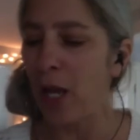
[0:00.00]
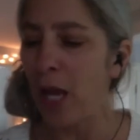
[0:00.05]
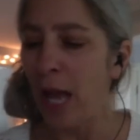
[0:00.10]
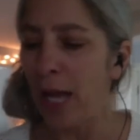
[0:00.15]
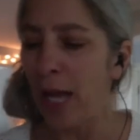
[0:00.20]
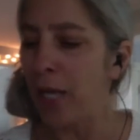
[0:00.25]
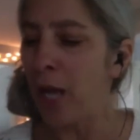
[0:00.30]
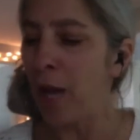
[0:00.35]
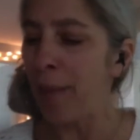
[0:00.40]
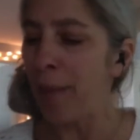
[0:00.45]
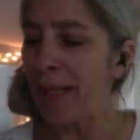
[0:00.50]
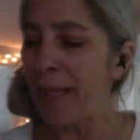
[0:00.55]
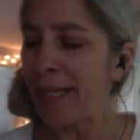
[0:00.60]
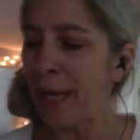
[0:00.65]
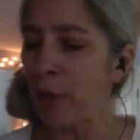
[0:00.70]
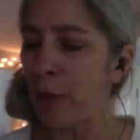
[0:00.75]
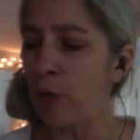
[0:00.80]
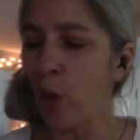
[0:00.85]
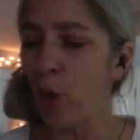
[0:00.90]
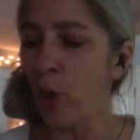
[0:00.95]
and coming
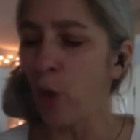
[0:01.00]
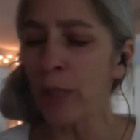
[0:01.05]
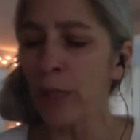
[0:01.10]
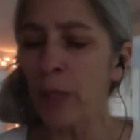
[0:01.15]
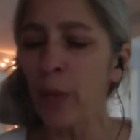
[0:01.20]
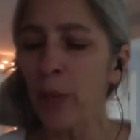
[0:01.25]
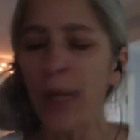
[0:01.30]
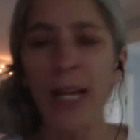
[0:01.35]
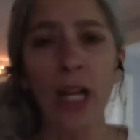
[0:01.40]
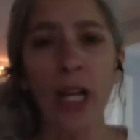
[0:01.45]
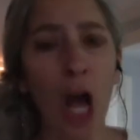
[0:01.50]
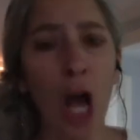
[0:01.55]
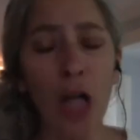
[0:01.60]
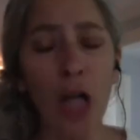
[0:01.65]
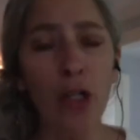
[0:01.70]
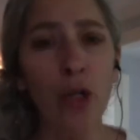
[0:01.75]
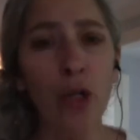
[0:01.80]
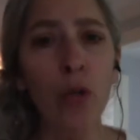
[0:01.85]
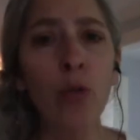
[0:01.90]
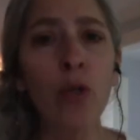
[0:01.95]
down only when it got
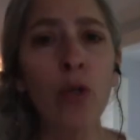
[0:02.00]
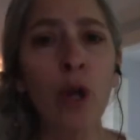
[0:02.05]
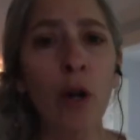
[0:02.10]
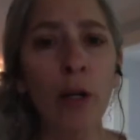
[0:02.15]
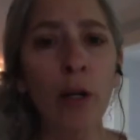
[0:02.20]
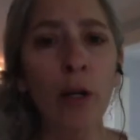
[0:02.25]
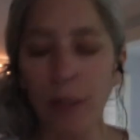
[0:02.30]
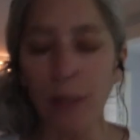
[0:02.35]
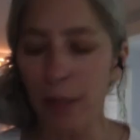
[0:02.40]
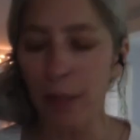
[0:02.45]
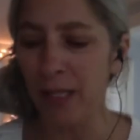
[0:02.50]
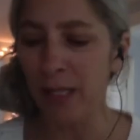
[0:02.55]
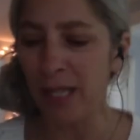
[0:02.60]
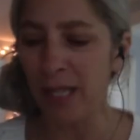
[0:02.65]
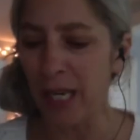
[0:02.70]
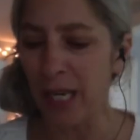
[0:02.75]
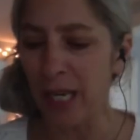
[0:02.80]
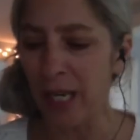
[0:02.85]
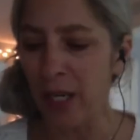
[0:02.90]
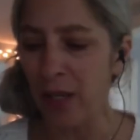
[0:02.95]
too dark to
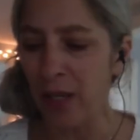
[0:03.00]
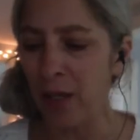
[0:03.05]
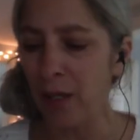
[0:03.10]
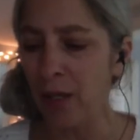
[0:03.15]
see.